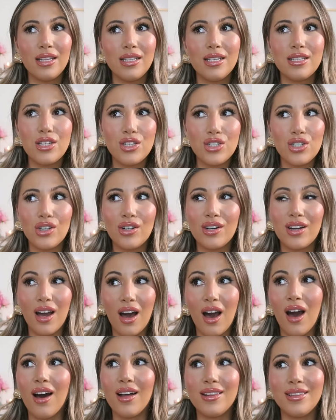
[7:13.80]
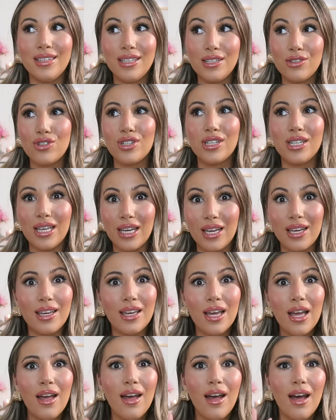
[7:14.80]
listen to your gut,
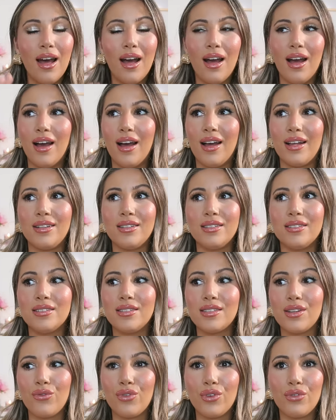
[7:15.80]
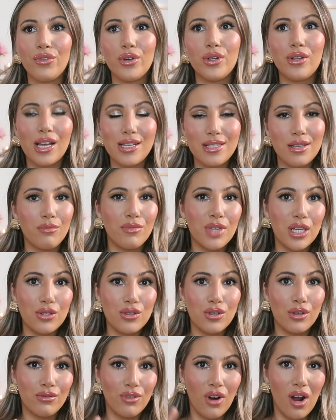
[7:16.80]
literally. And if you feel like
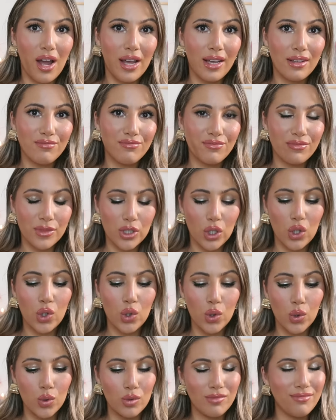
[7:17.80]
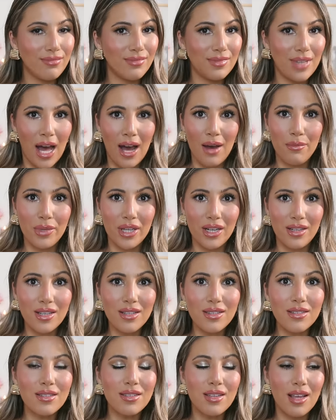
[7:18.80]
something's not right, call the
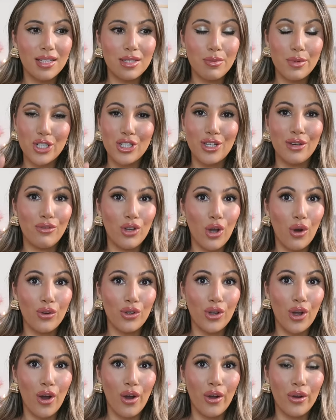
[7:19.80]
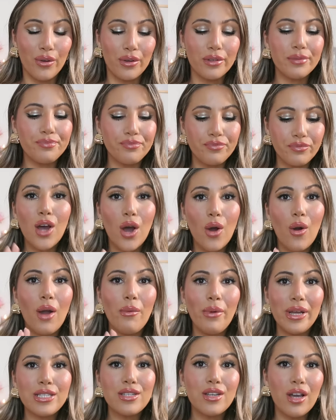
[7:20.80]
ambulance, especially if you're on your own. So I
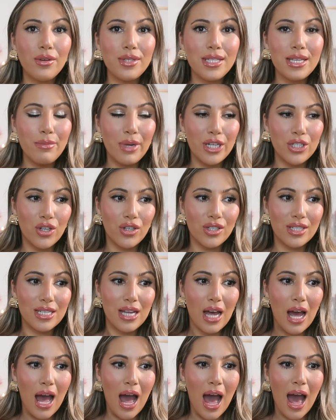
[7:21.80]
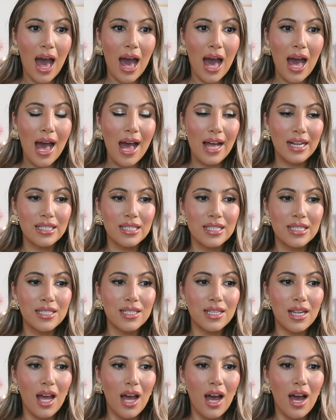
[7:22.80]
went to go and see my doctor,
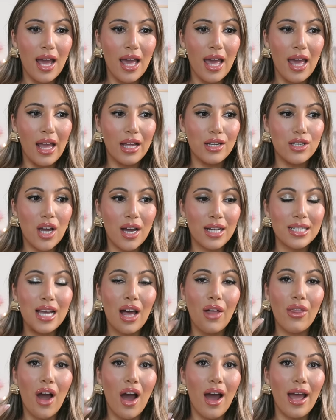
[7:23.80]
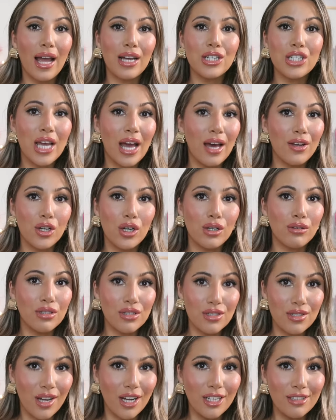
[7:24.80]
and it turned out that I actually had a
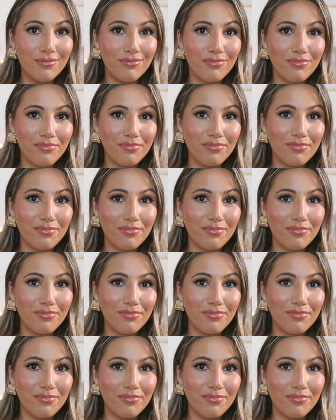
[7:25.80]
gallstone.